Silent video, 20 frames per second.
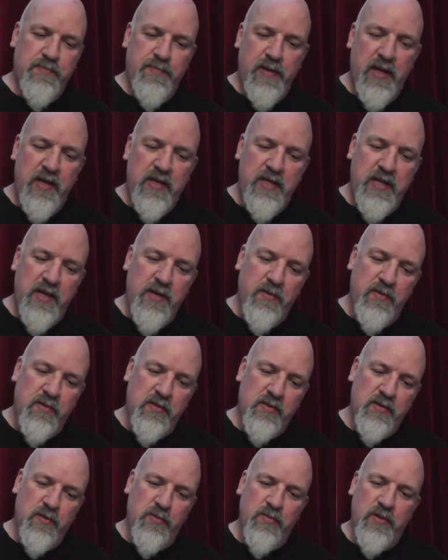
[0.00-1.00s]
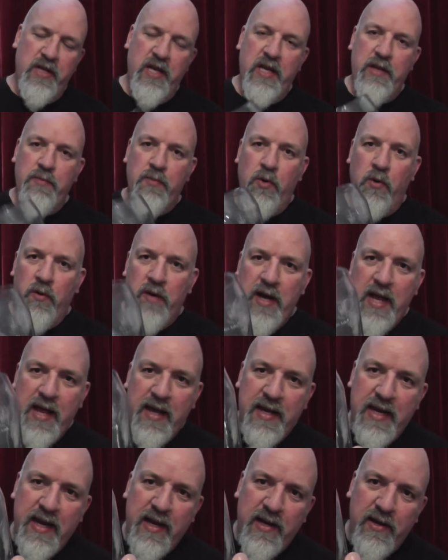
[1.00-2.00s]
Bloody hell, it's all nearly worn
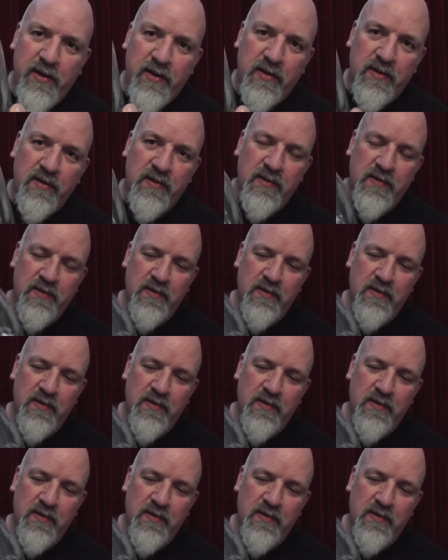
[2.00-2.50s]
out now, look.